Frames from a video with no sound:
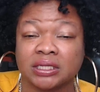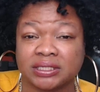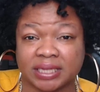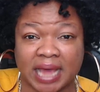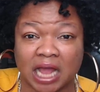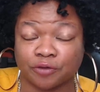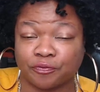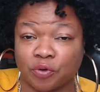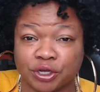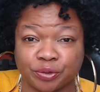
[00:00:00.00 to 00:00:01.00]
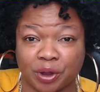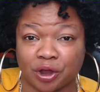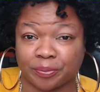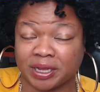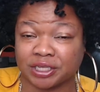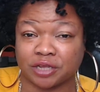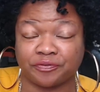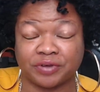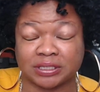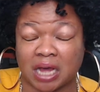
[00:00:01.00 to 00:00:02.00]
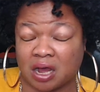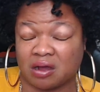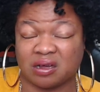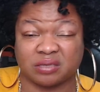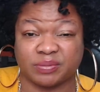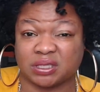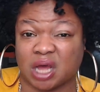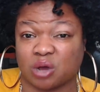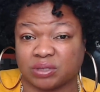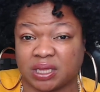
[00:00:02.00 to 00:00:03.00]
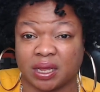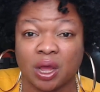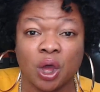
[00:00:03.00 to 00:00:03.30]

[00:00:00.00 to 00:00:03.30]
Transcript: to California with her because her her husband's out there